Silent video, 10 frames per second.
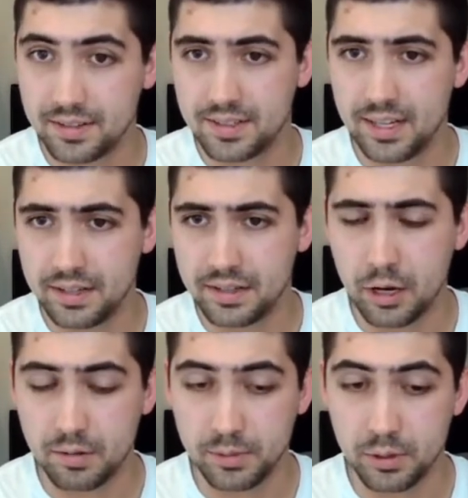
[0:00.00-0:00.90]
did a
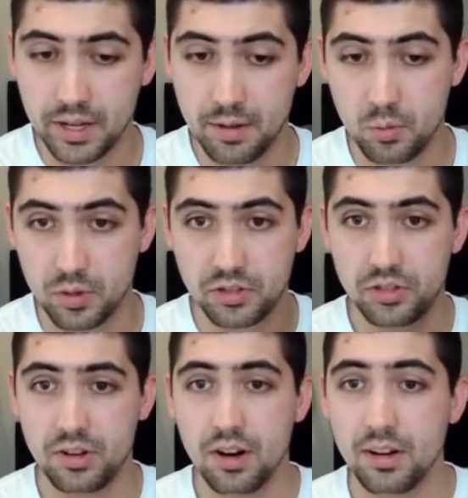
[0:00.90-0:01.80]
coding boot camp, which
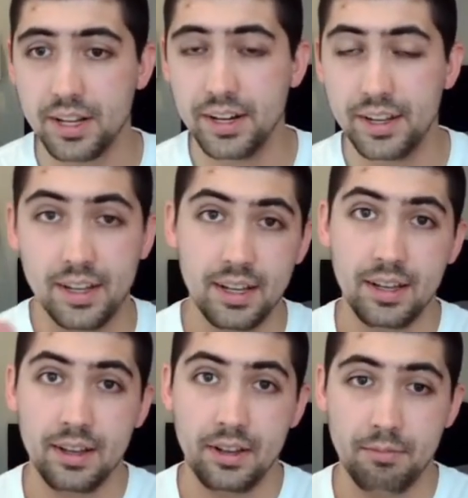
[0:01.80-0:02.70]
started
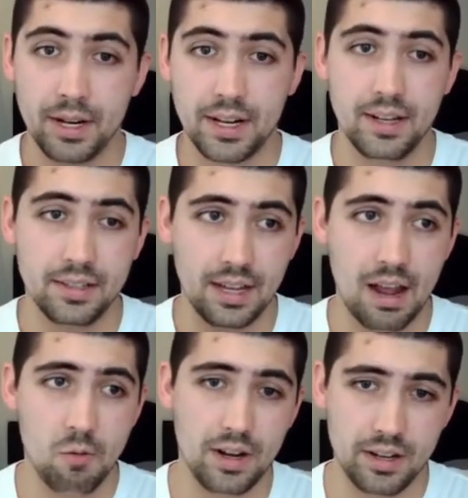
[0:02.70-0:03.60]
because I
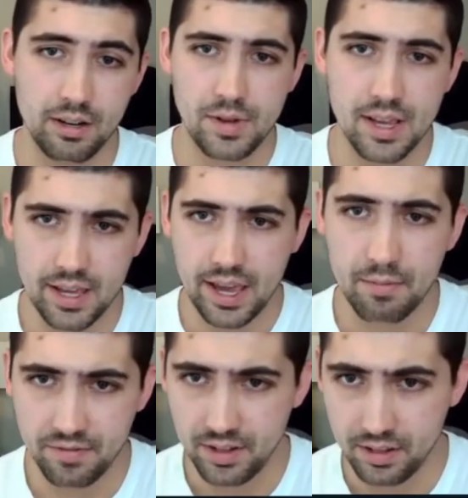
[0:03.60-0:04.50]
wanted to be a game
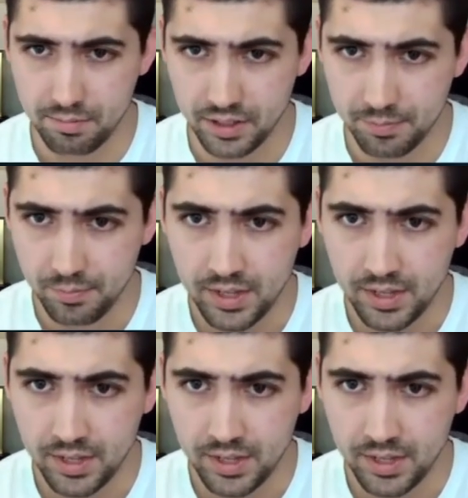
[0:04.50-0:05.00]
developer,